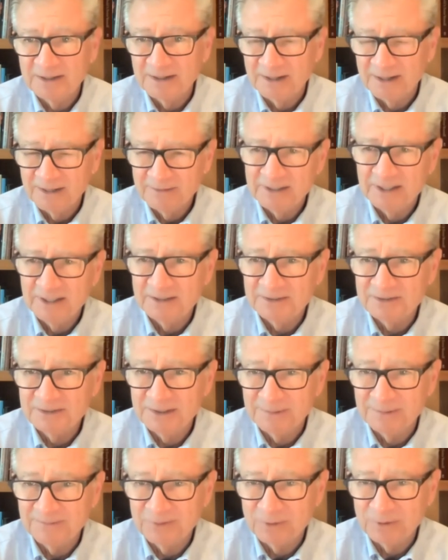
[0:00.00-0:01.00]
I've got a
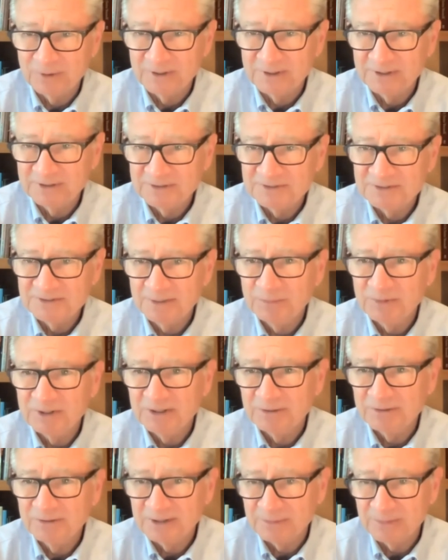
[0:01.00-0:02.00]
tip for you. Send me
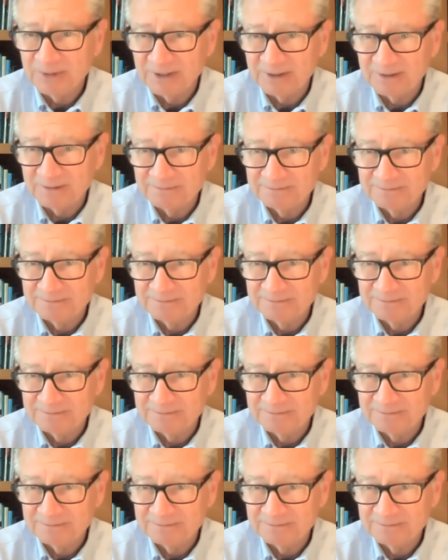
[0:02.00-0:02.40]
your email.